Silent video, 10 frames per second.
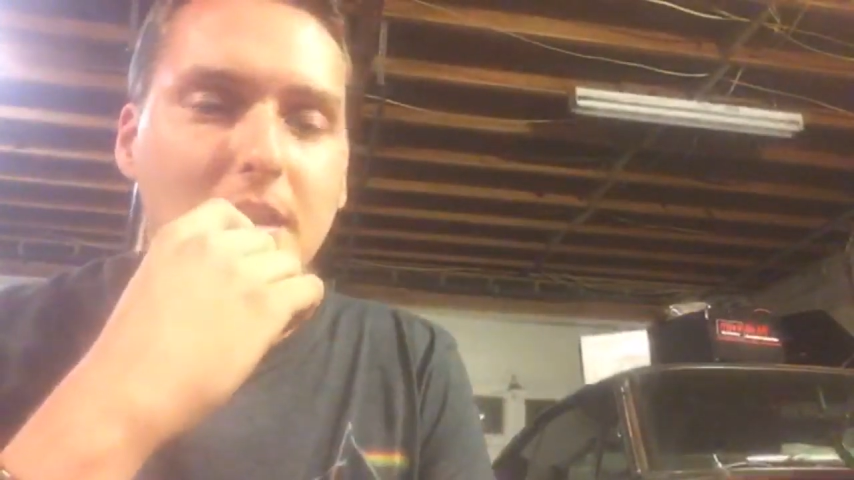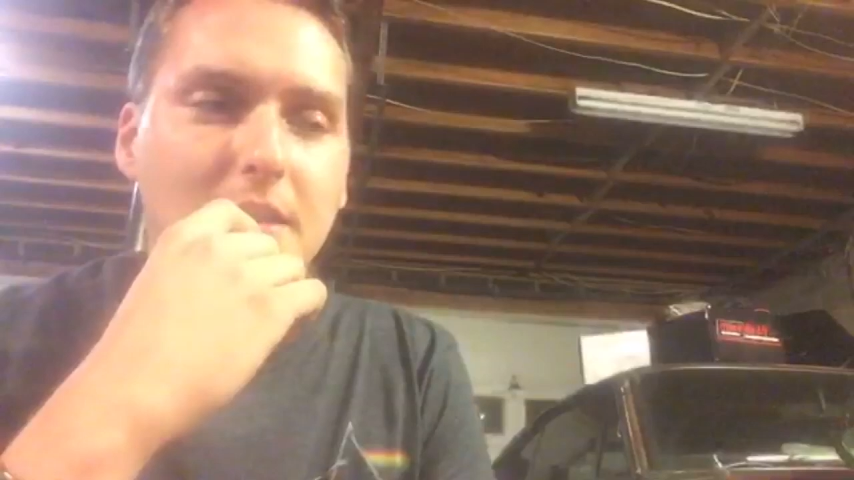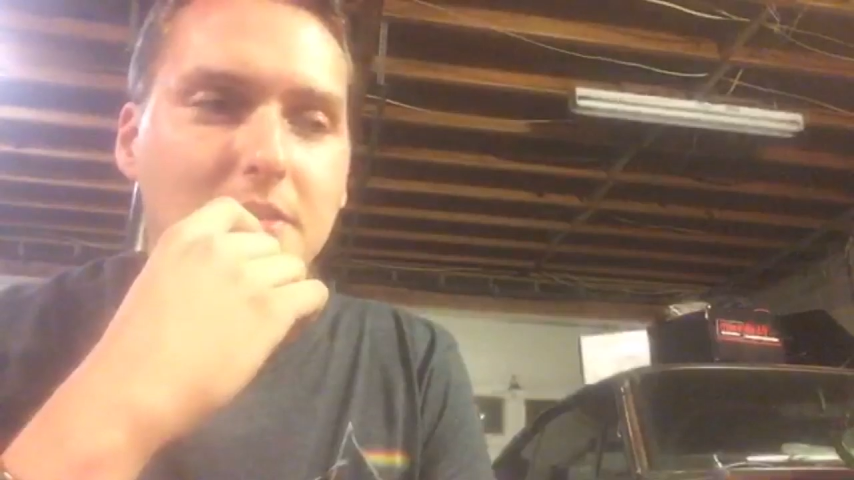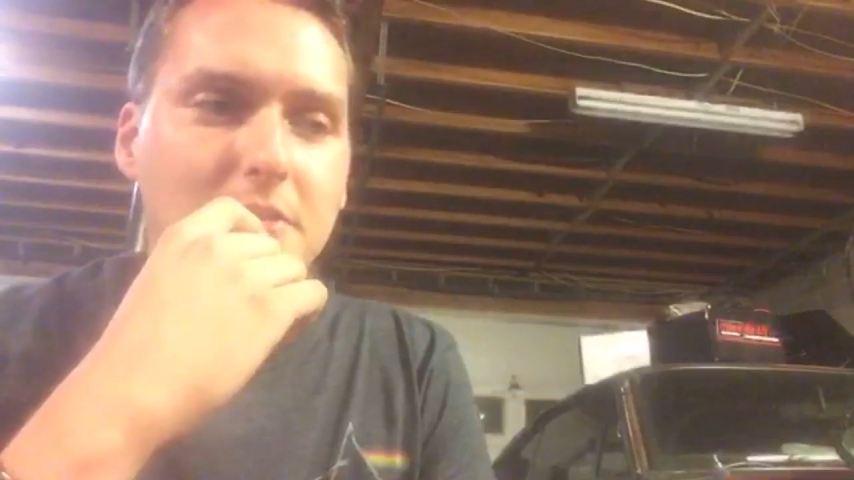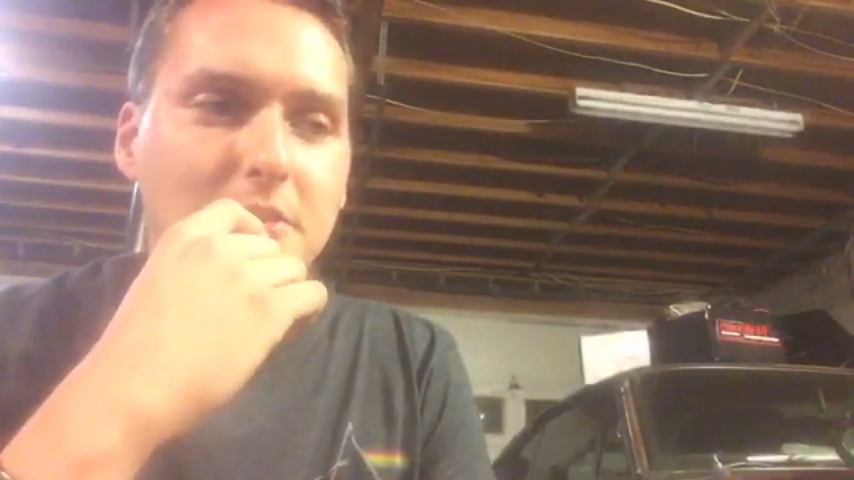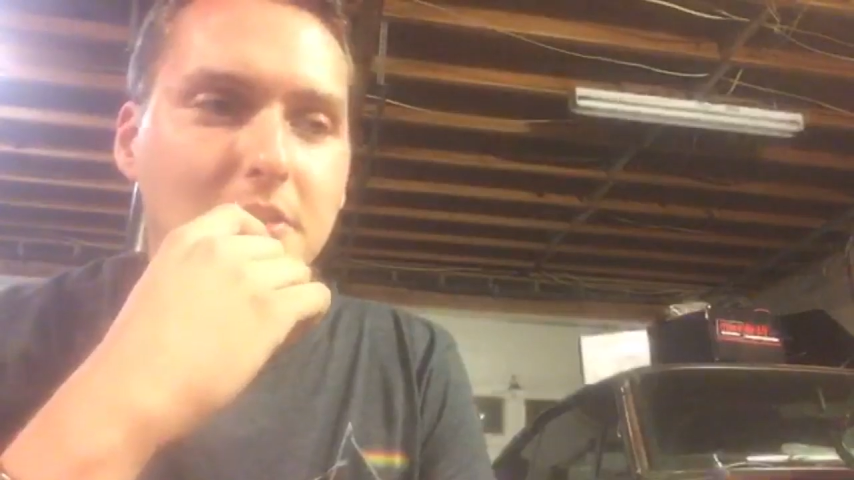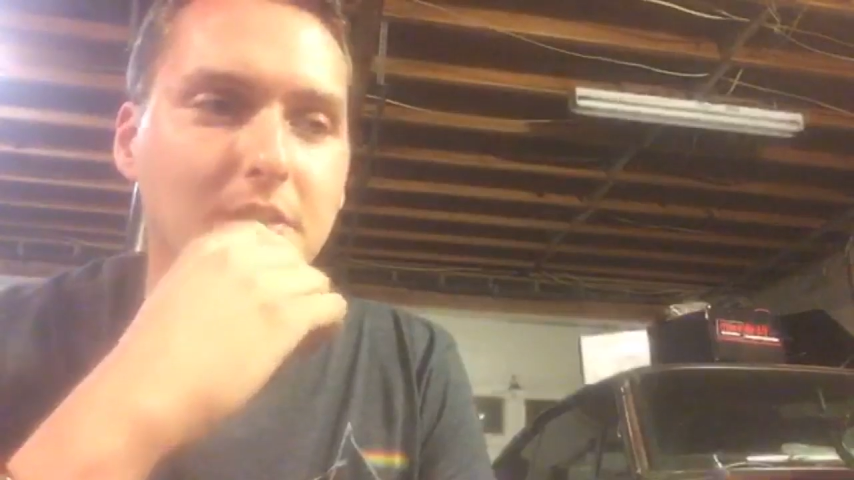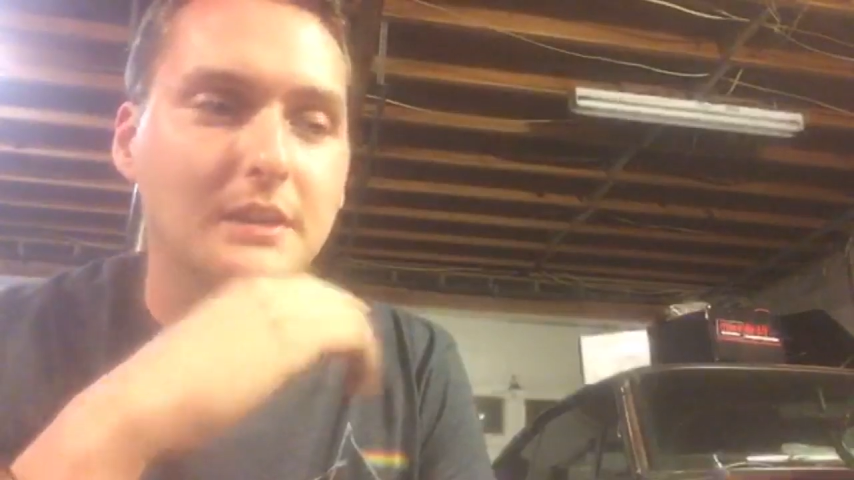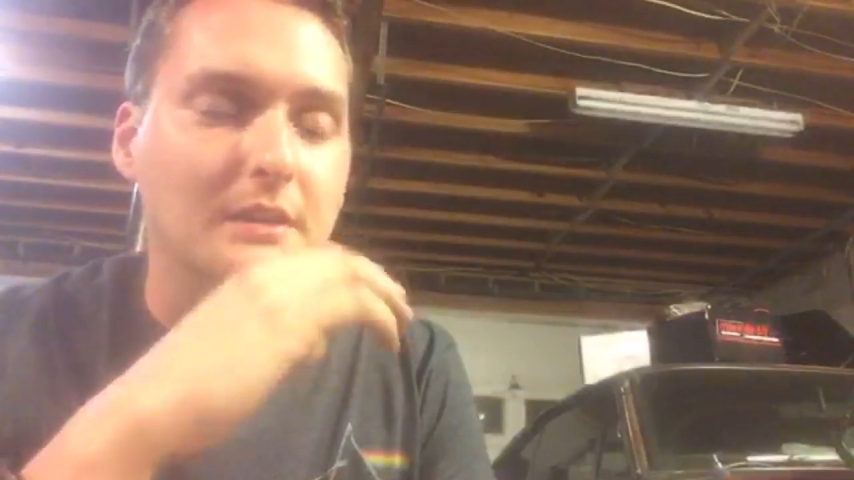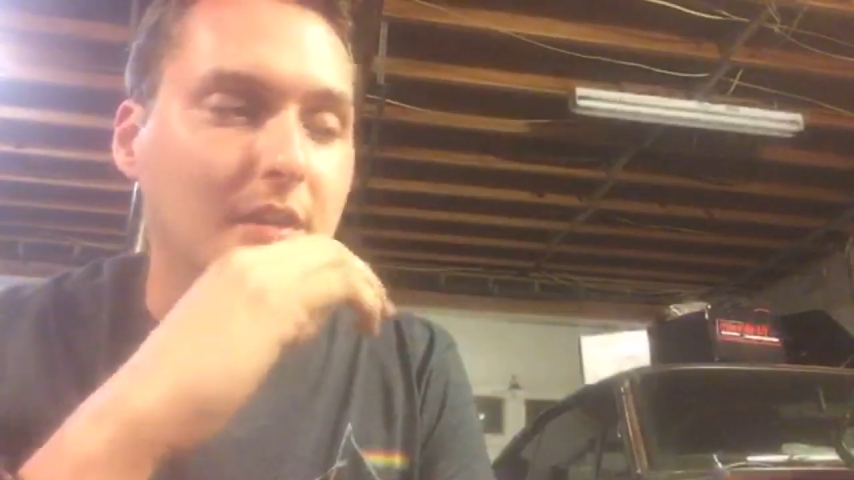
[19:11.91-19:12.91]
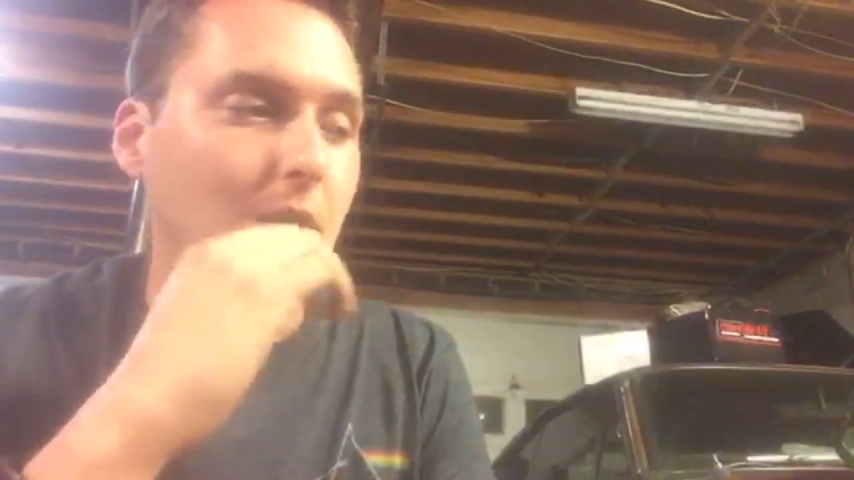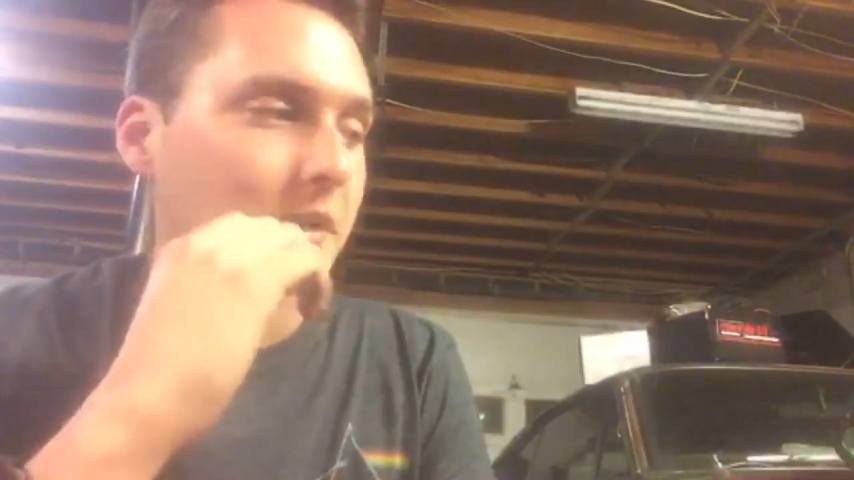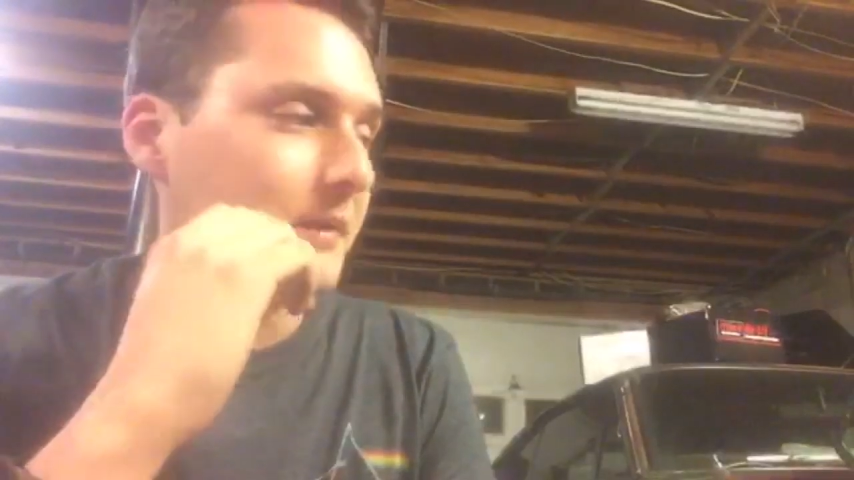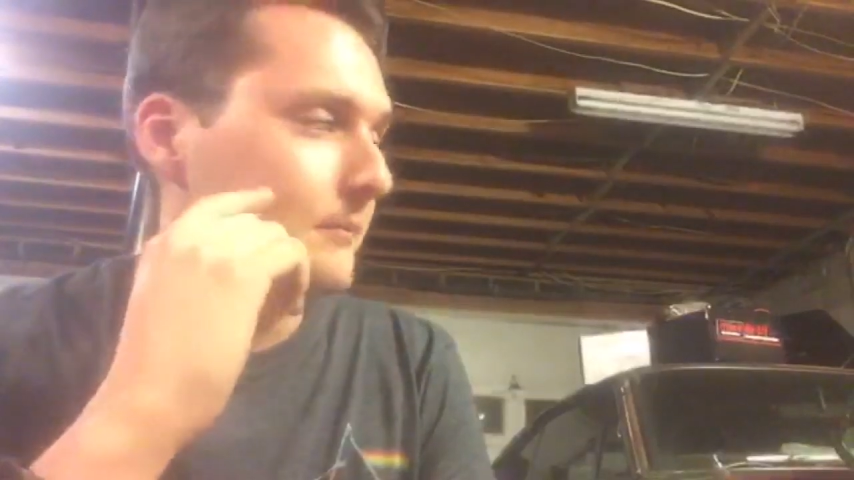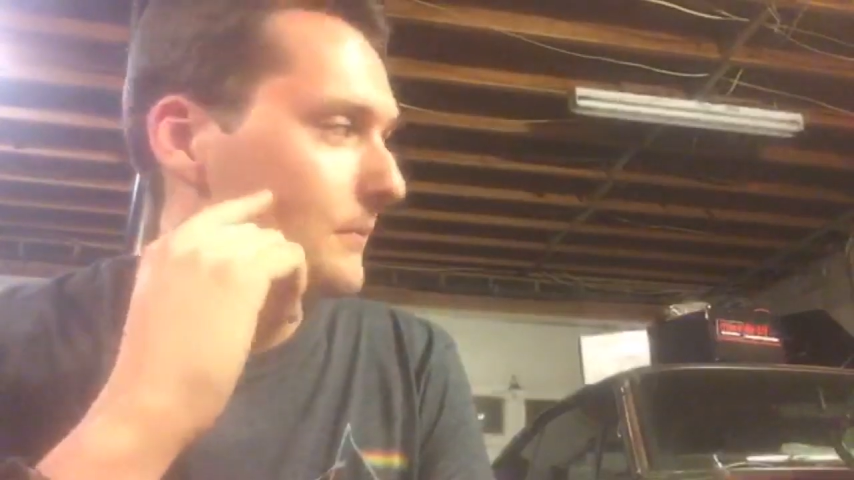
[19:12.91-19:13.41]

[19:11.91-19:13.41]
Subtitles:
get it going.